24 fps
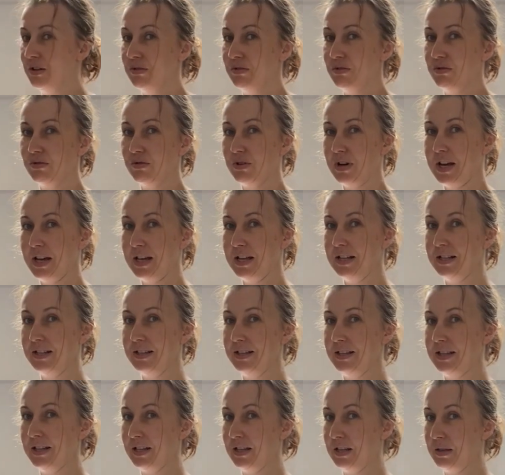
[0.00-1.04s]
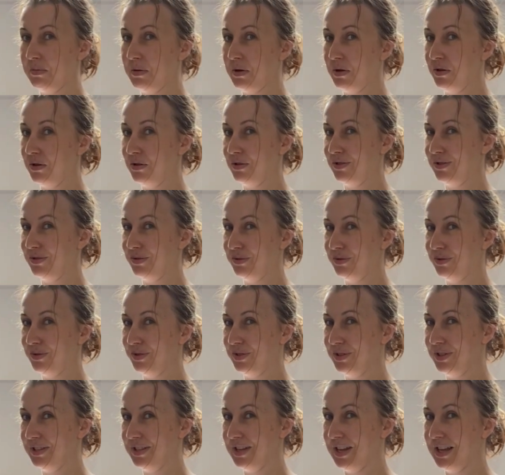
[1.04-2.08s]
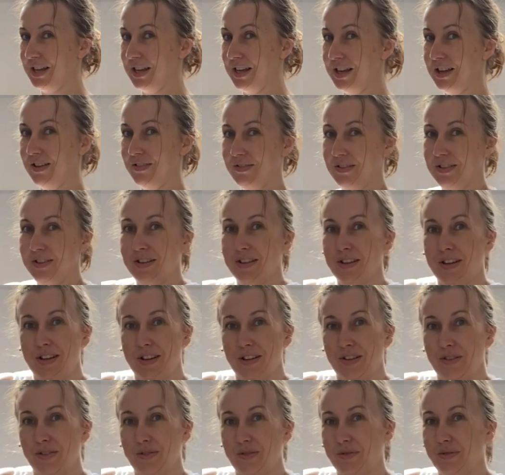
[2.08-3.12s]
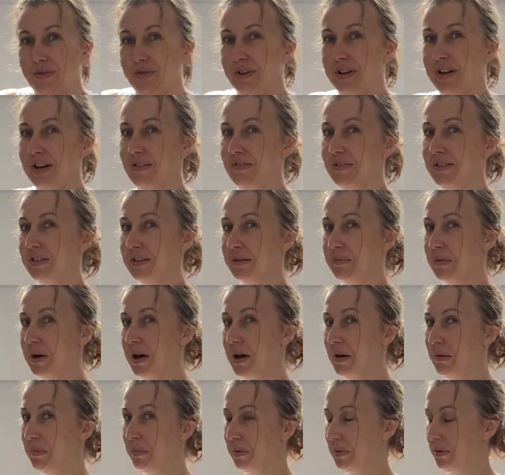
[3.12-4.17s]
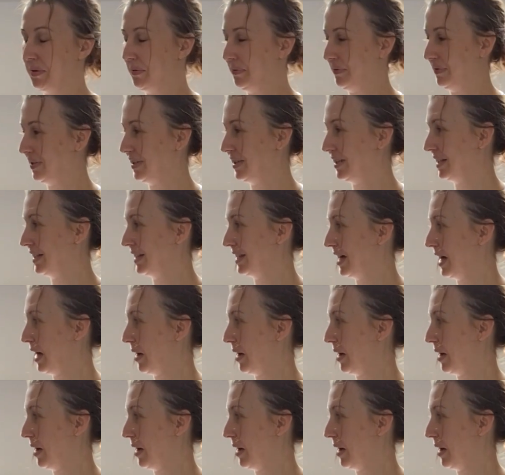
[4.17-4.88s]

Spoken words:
Try to think about your shoulders staying even, so not having them up like